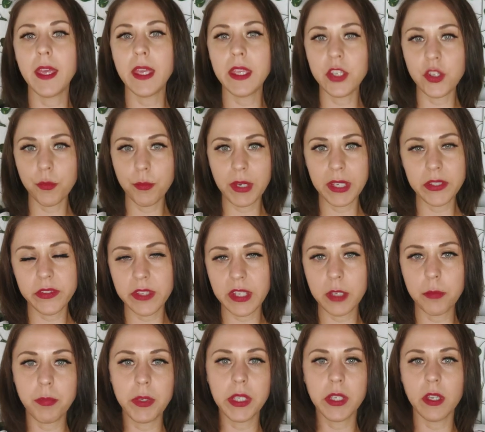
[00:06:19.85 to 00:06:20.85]
And you might
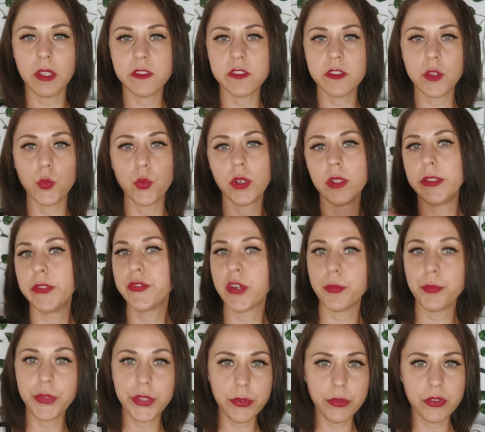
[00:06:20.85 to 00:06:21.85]
think, because the world of
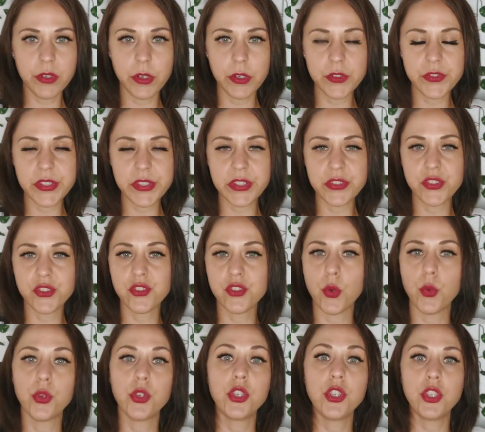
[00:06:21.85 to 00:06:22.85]
computers is
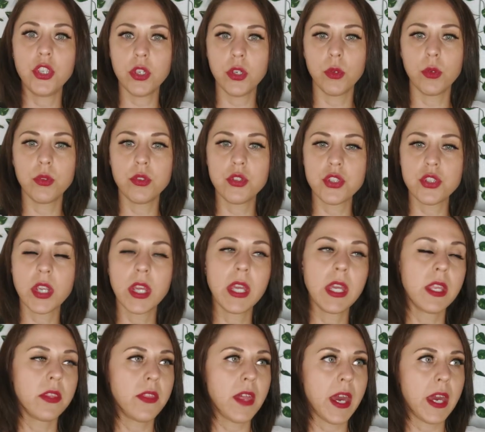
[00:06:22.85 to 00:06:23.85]
so huge,
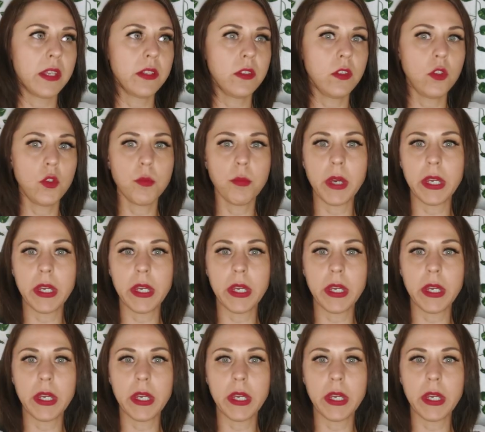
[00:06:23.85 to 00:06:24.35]
that